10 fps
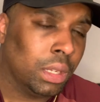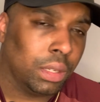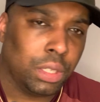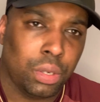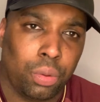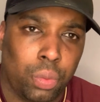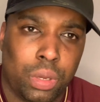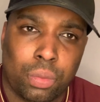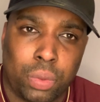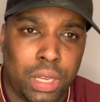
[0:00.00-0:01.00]
You know,
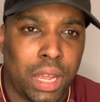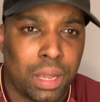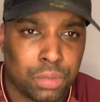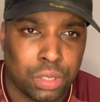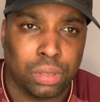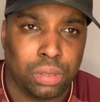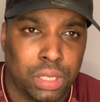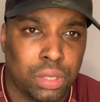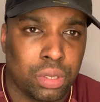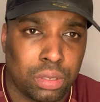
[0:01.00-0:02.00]
we absolutely
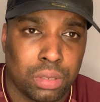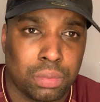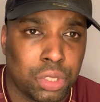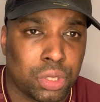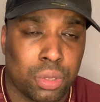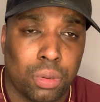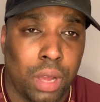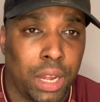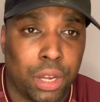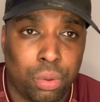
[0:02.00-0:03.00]
took them to school,
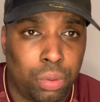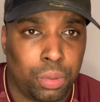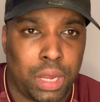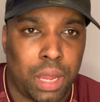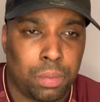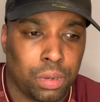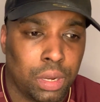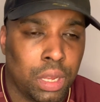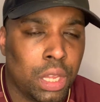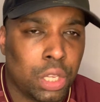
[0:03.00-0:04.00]
and I knew it would happen.
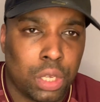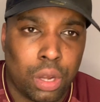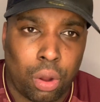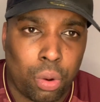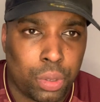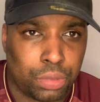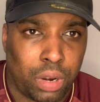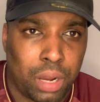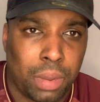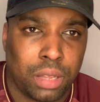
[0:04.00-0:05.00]
You're not always right
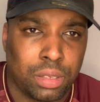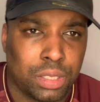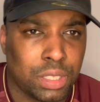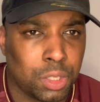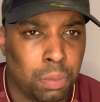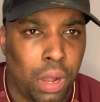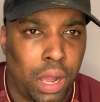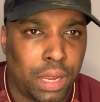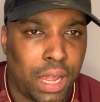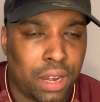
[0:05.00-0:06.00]
about these things, but
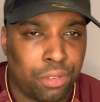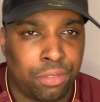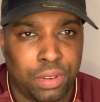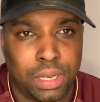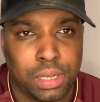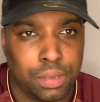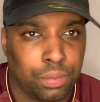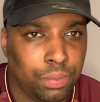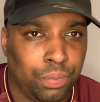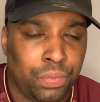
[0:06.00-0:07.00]
I had a feeling,
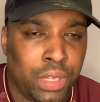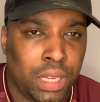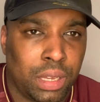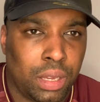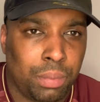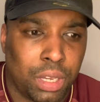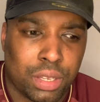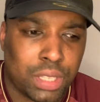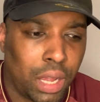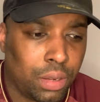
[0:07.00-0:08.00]
because
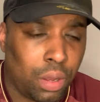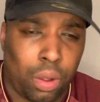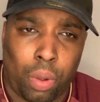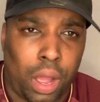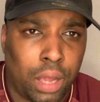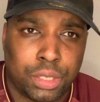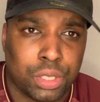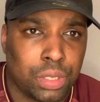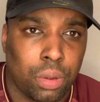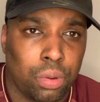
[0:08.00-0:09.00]
I just
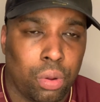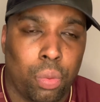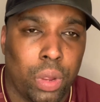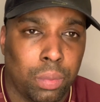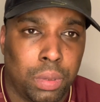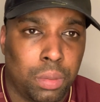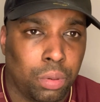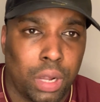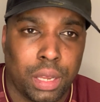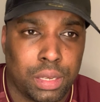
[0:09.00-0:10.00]
don't know where people
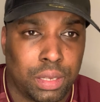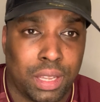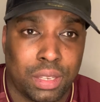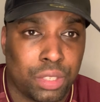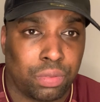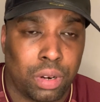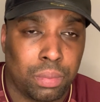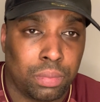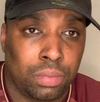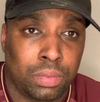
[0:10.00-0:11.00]
get this from.
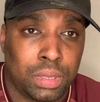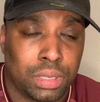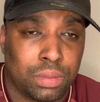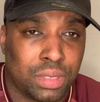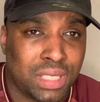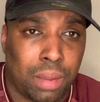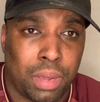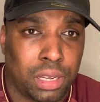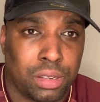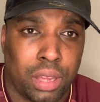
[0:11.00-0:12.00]
Sam
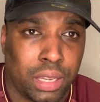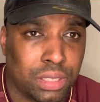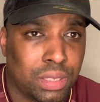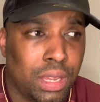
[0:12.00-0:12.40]
Allardyce.